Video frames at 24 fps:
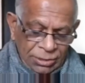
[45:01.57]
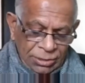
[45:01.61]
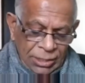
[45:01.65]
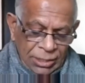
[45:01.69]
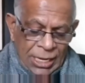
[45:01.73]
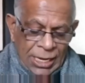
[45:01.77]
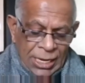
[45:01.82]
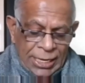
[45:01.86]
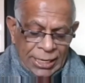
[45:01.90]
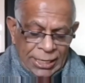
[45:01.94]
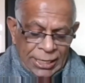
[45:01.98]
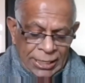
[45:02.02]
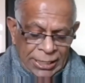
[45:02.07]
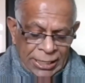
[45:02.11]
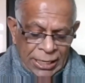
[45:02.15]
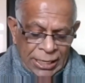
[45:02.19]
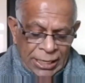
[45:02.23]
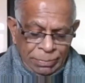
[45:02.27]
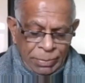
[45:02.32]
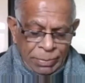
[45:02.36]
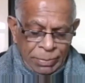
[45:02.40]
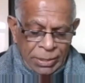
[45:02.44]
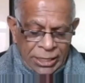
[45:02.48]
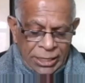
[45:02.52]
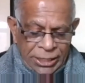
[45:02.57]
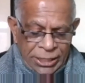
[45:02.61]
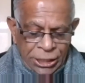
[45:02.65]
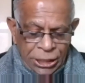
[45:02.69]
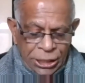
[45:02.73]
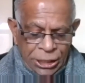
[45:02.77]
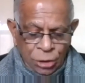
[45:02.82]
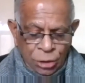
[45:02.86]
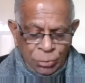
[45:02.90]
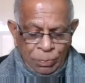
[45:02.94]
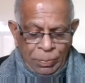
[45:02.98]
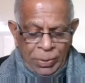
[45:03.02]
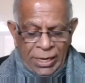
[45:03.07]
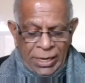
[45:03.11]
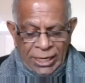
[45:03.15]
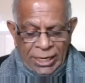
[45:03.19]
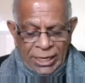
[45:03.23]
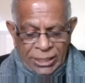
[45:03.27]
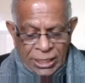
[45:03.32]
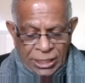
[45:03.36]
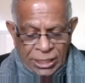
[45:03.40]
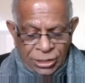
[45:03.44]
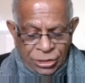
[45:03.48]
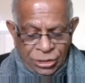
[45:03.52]
is inability to pay
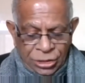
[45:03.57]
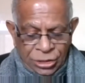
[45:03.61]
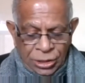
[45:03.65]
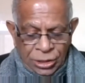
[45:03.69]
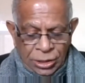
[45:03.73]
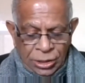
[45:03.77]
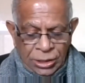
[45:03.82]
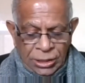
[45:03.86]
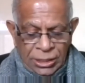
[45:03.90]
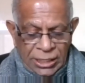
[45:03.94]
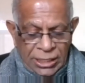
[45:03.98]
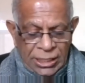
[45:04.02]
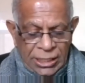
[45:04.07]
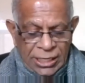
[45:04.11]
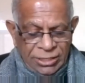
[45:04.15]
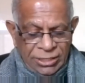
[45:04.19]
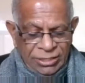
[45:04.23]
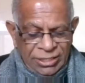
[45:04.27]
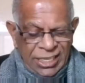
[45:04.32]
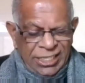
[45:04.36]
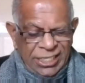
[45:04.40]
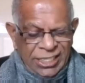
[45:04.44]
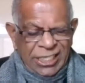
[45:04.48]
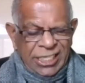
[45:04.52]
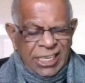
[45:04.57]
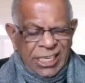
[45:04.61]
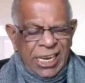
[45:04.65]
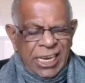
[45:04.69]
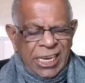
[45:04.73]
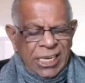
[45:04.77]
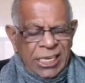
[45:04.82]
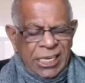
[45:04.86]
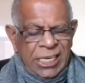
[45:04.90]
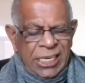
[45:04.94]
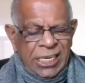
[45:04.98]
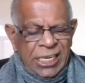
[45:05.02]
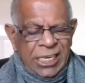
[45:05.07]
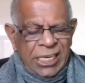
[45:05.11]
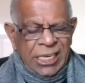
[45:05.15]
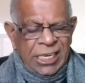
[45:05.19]
attention in a sustained